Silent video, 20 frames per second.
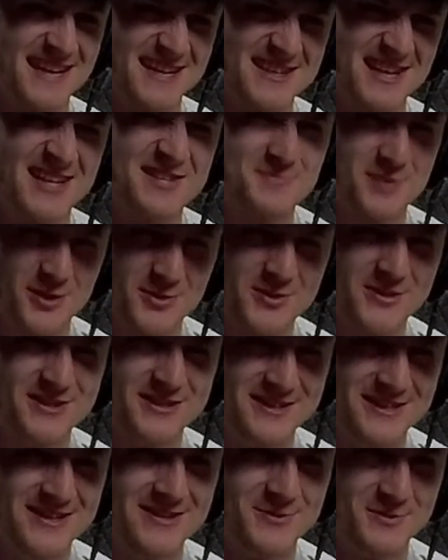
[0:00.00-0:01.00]
that's probably
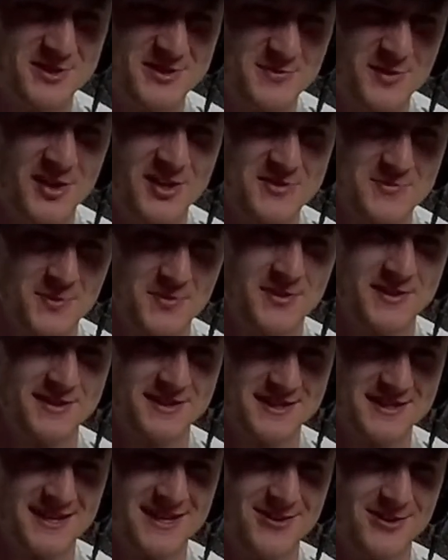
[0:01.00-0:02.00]
the responsible thing
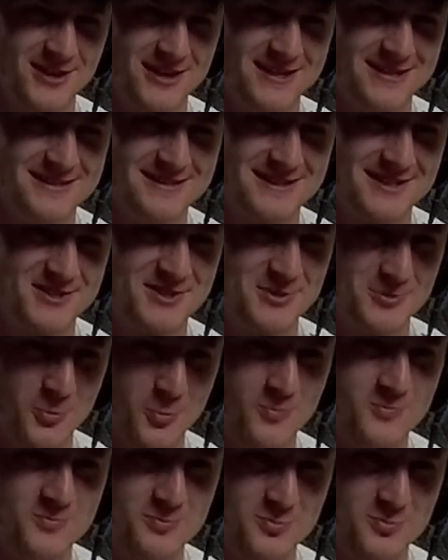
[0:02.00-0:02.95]
to say, right? I should